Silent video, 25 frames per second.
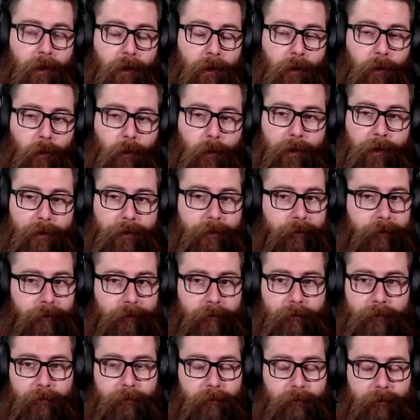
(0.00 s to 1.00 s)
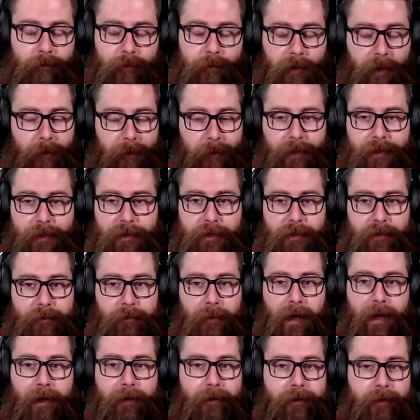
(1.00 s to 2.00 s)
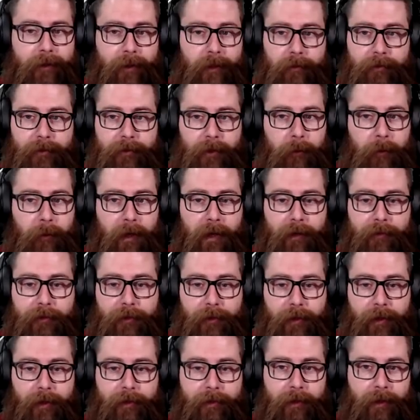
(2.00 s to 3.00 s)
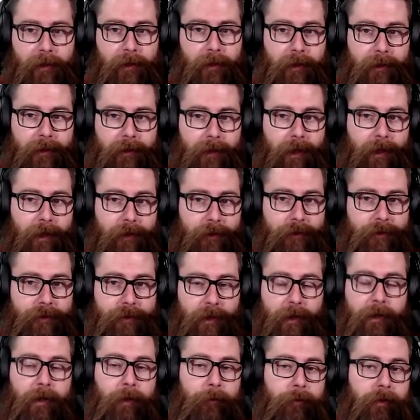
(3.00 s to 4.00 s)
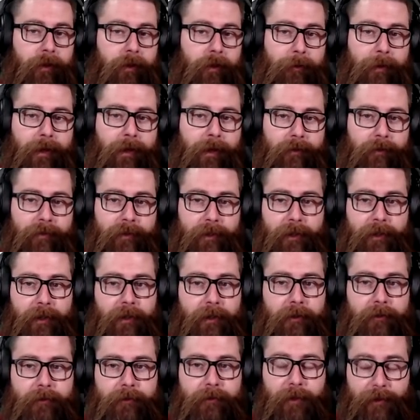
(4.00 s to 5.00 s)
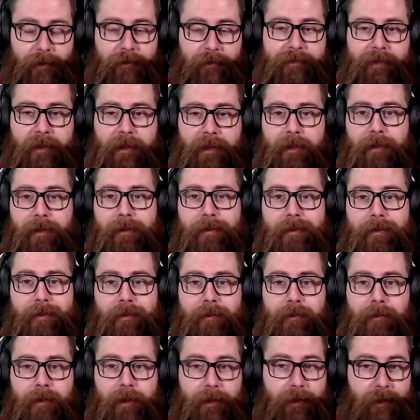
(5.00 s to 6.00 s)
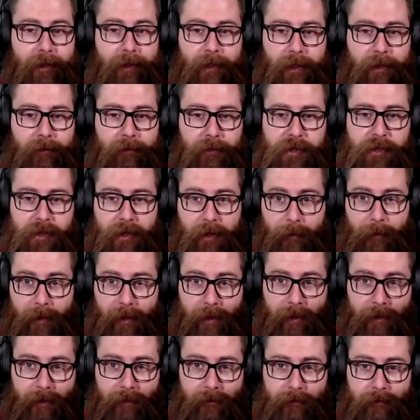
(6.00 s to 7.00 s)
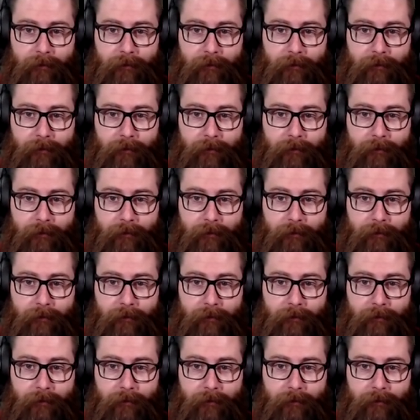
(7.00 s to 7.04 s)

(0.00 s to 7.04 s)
with pretty much just by himself, no buffs or anything like that, straight up took a Mega Flare to the face and didn't give a shit about it.